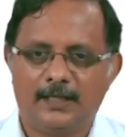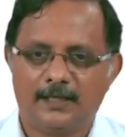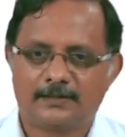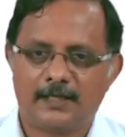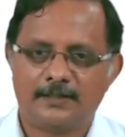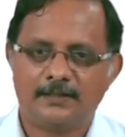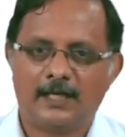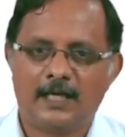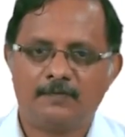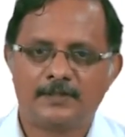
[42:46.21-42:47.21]
extracting
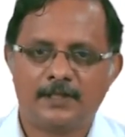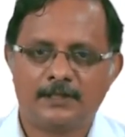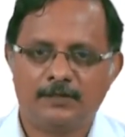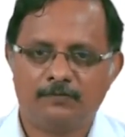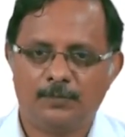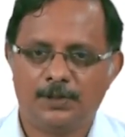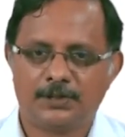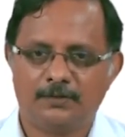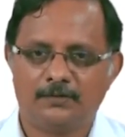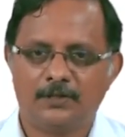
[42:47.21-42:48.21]
language related
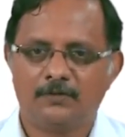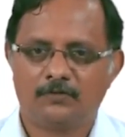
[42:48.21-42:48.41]
information